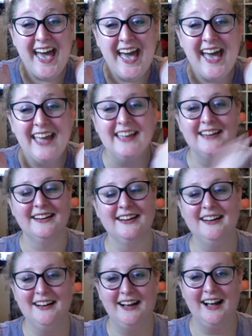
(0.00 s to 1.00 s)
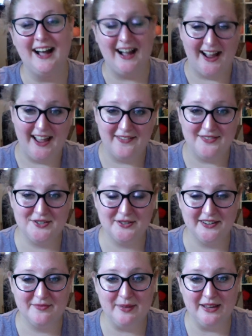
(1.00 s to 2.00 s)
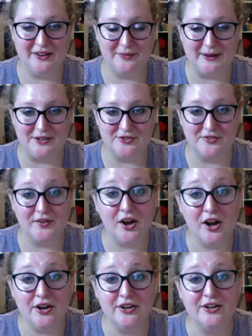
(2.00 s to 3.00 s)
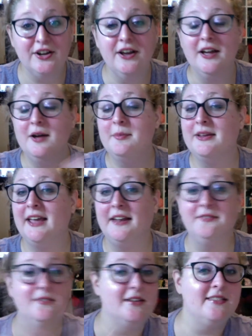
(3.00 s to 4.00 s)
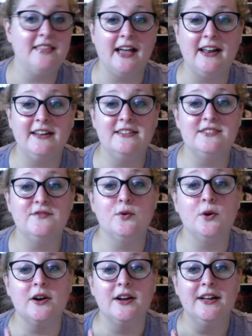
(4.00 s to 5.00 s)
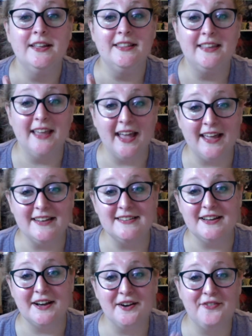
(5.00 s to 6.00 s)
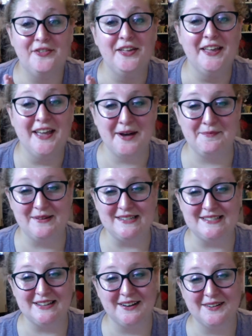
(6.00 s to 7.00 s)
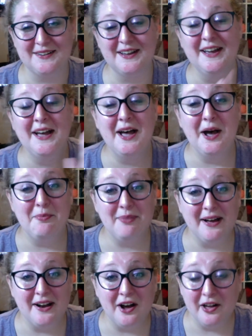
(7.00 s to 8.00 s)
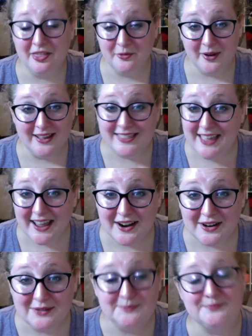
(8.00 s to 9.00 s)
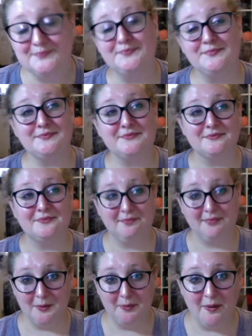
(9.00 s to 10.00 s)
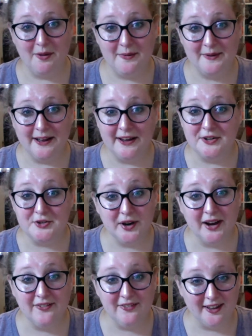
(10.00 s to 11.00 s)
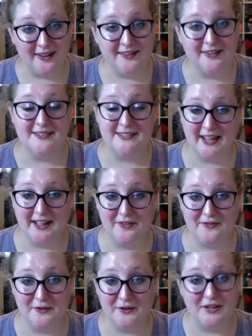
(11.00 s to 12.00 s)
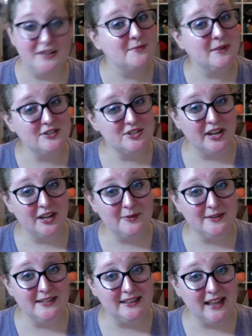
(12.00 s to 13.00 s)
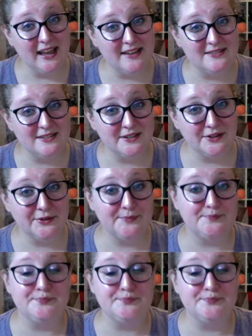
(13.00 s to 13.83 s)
Yay! I have the joy of being her matron of honor. But again, that is for the end of the episode. But on the way there, my mom and I are driving to California, much like we did last year.